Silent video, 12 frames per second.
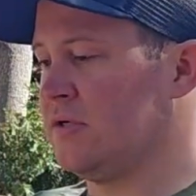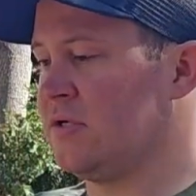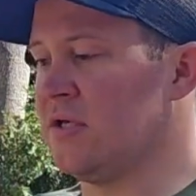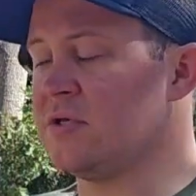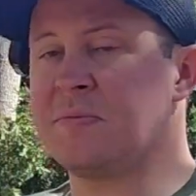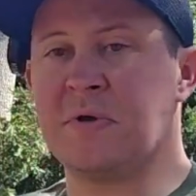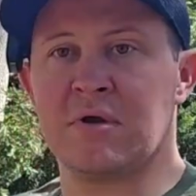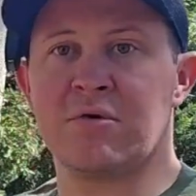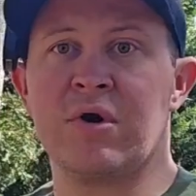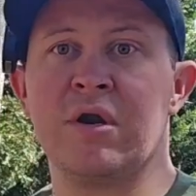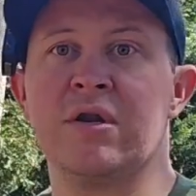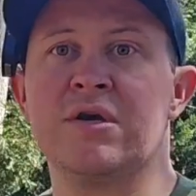see this being a
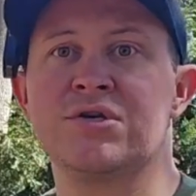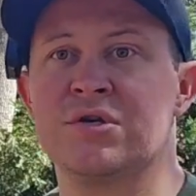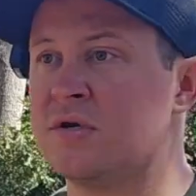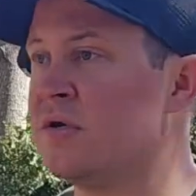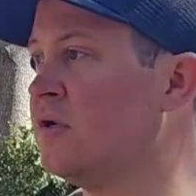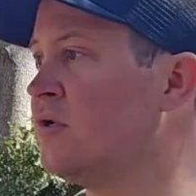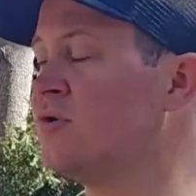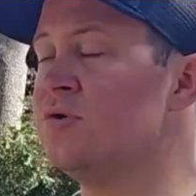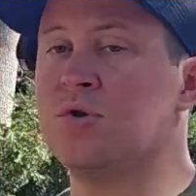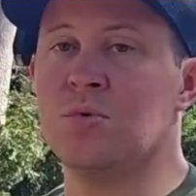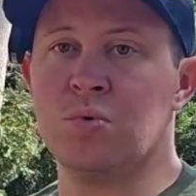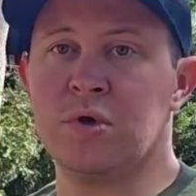great addition
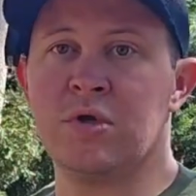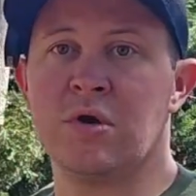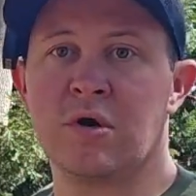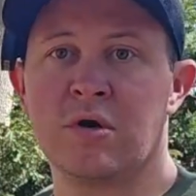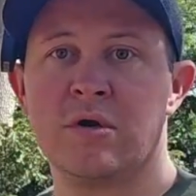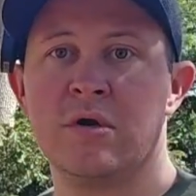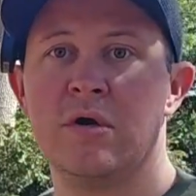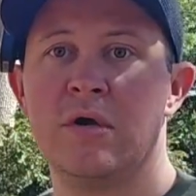to the wood yard